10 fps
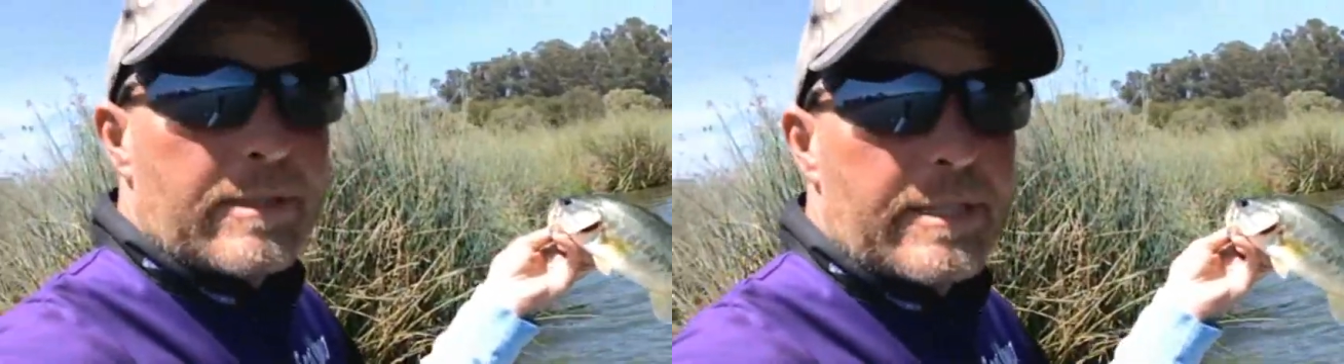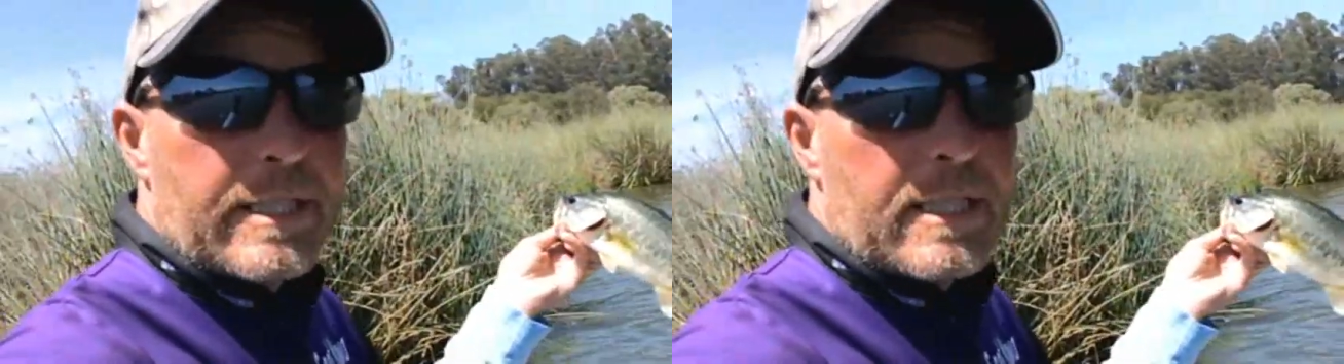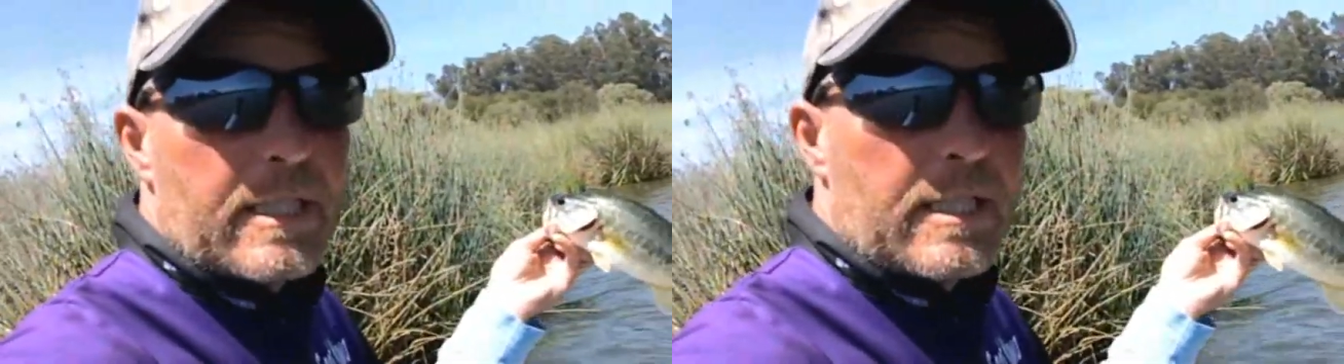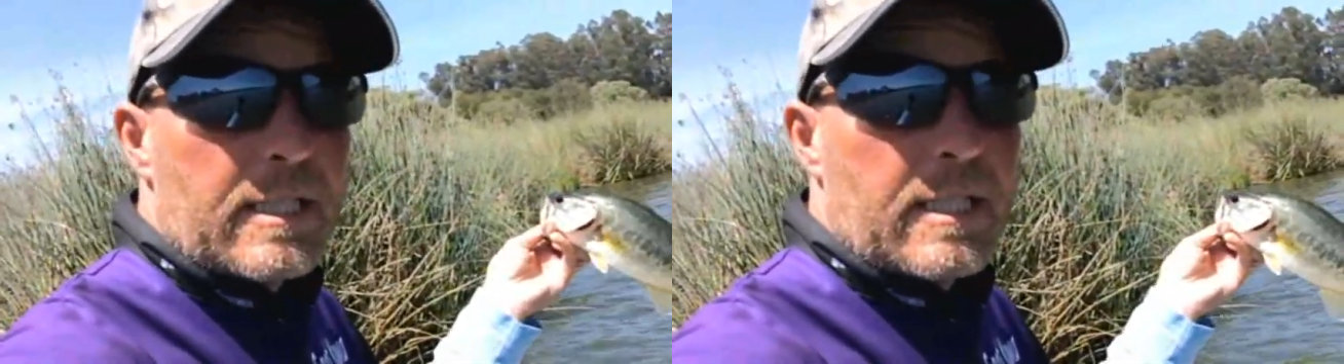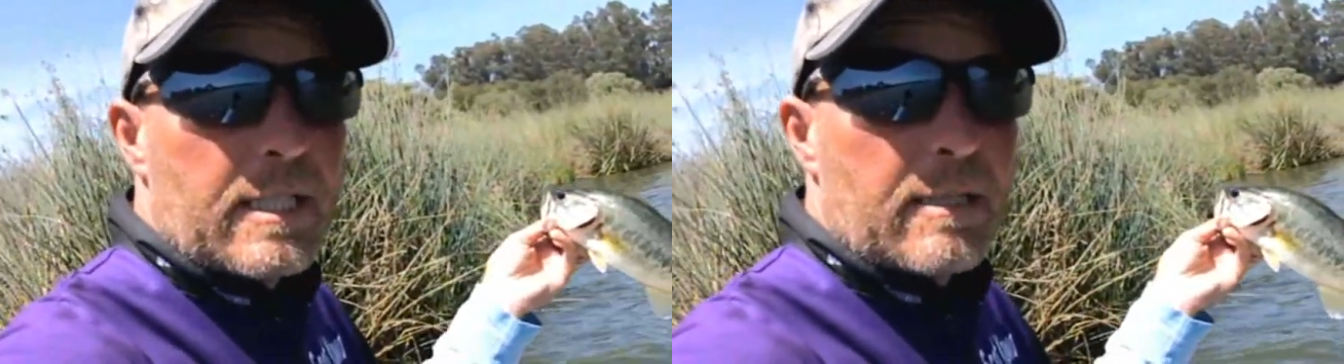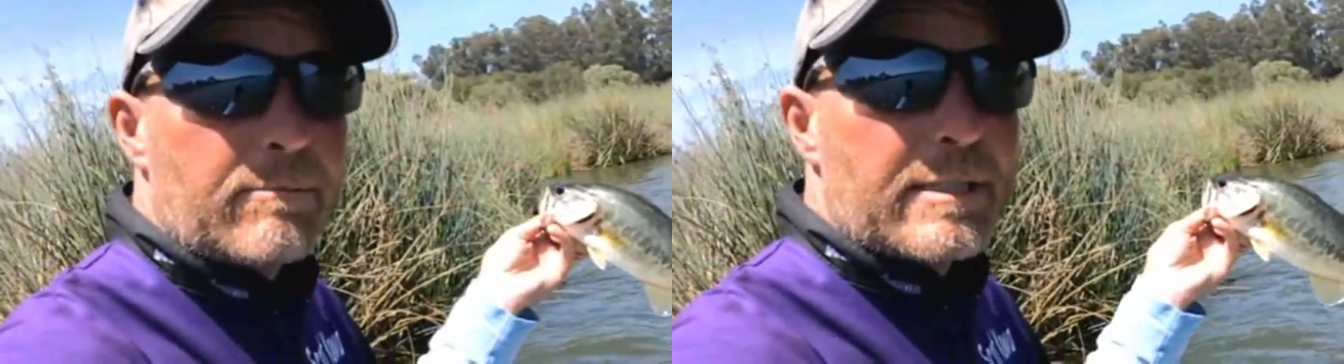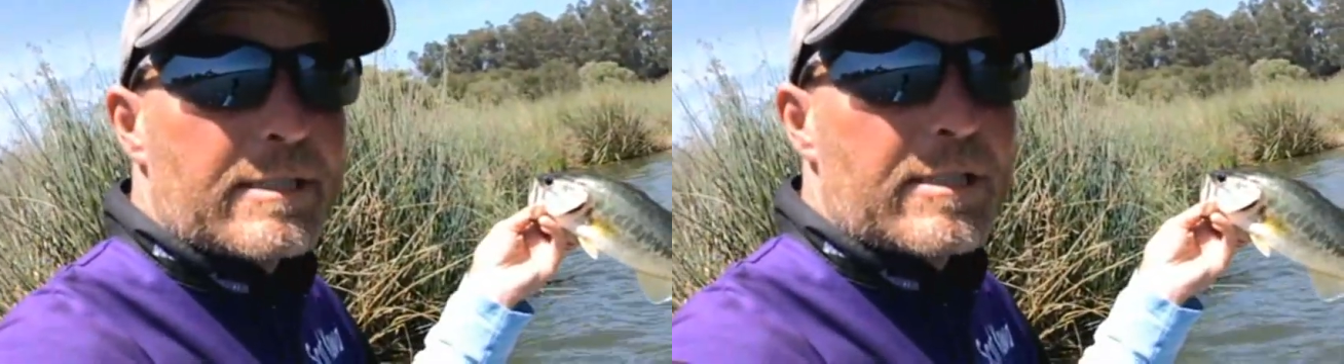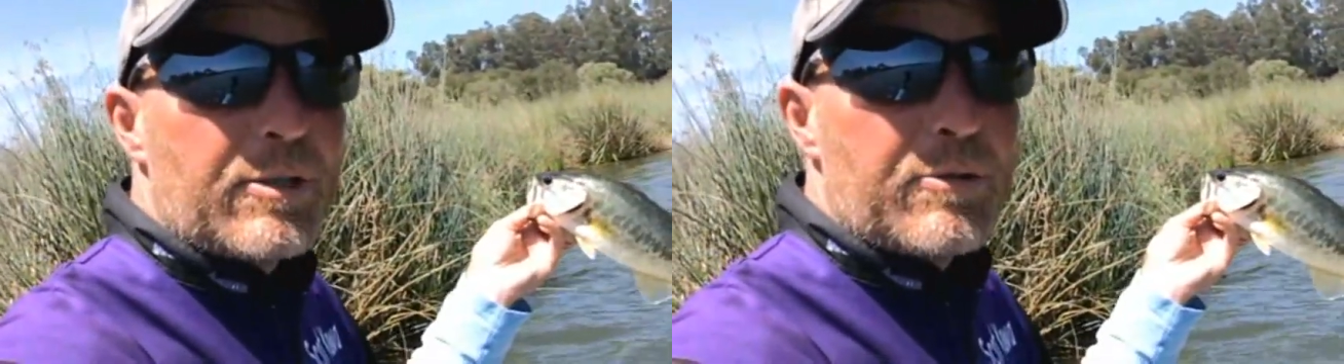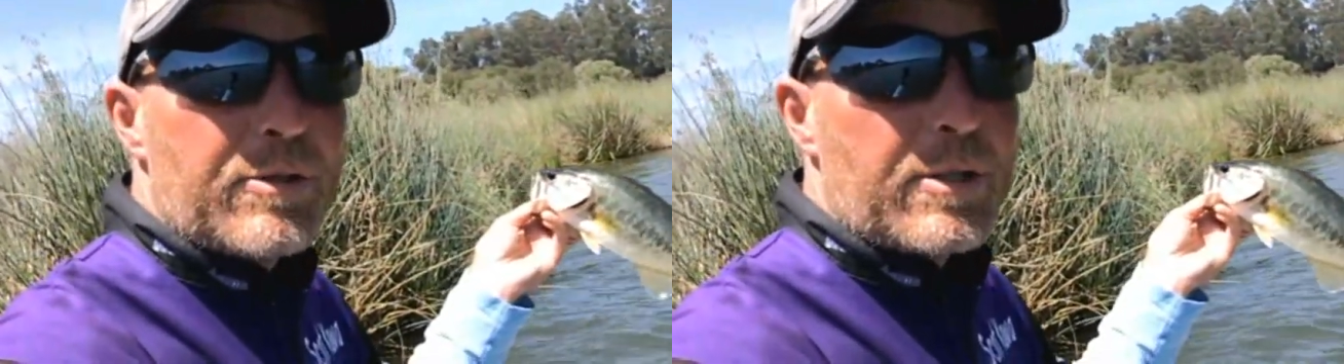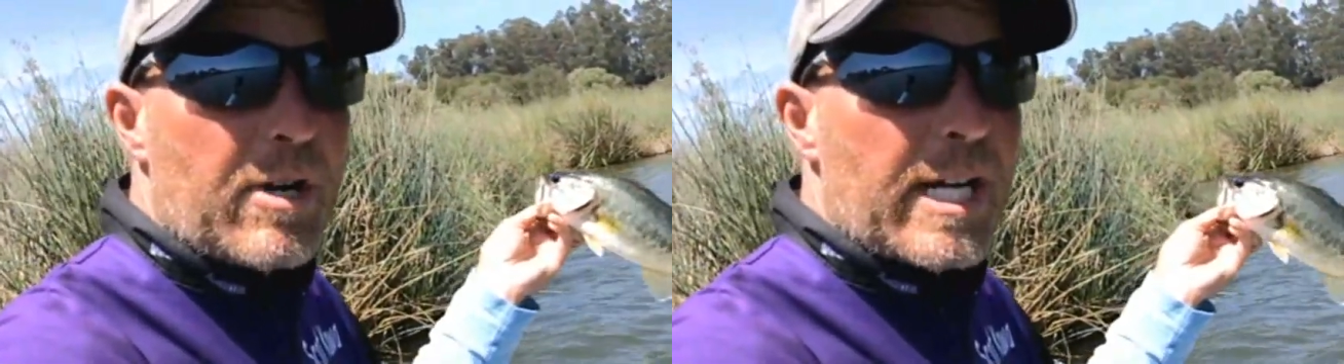Still, I'm just
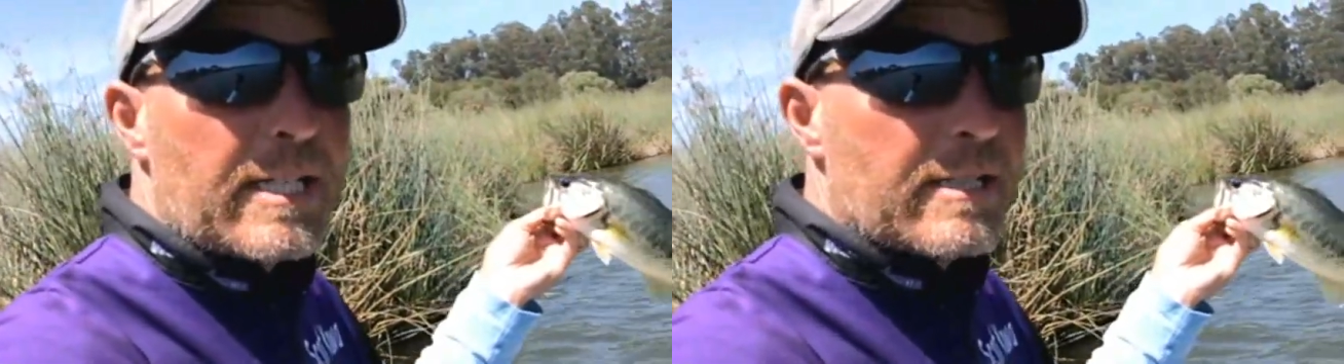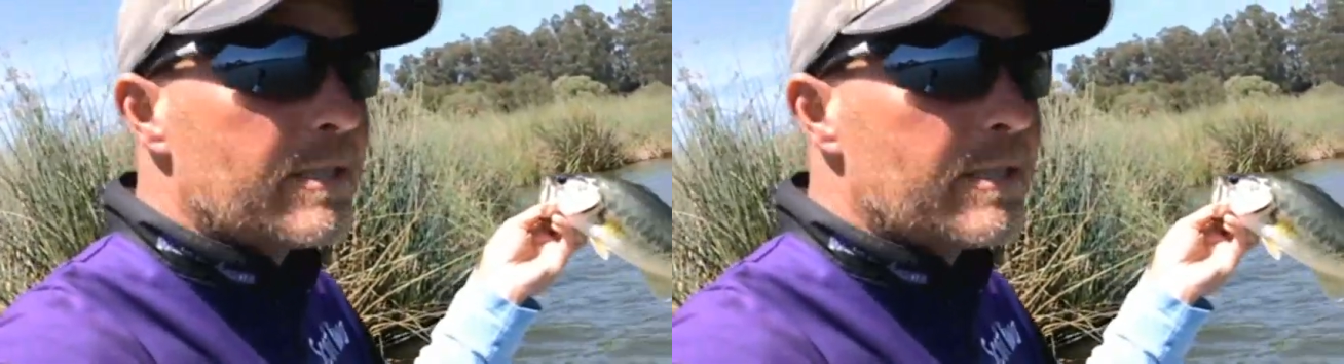using the crank